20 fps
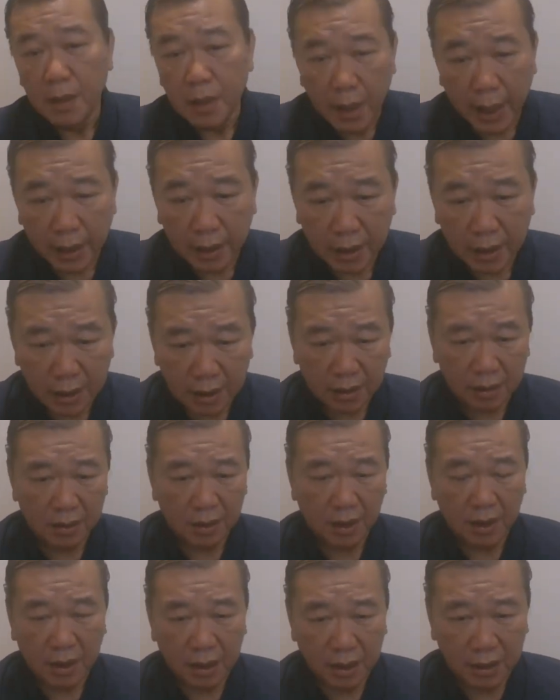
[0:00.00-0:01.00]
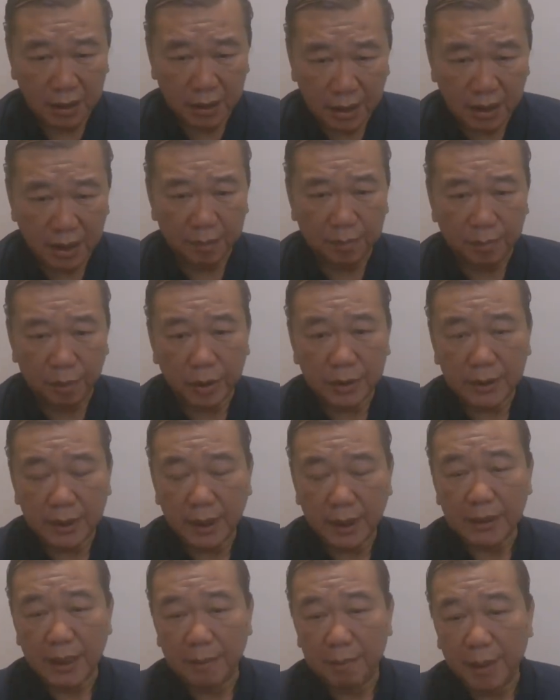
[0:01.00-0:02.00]
And in the
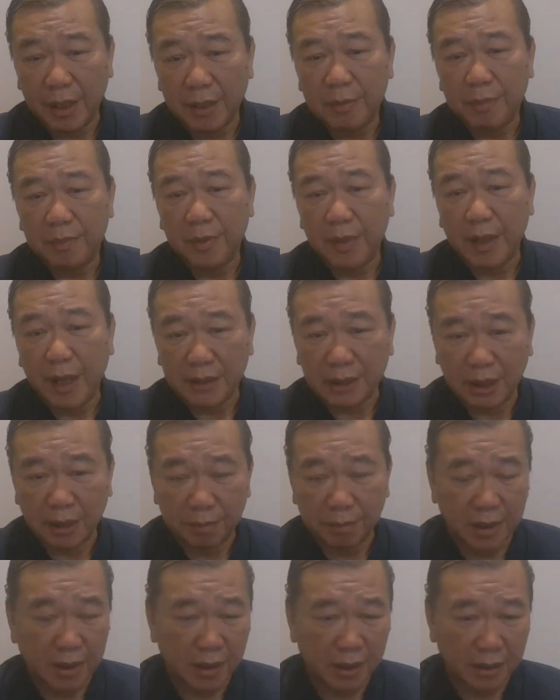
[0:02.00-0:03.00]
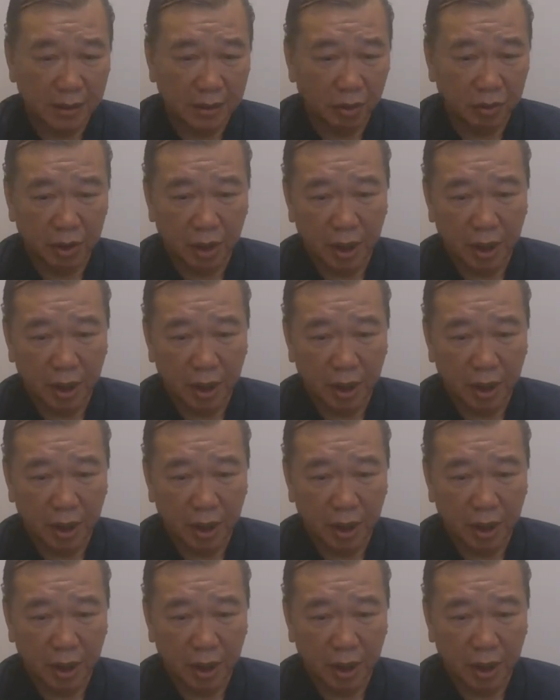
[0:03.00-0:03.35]
process, many people asking me, Dr.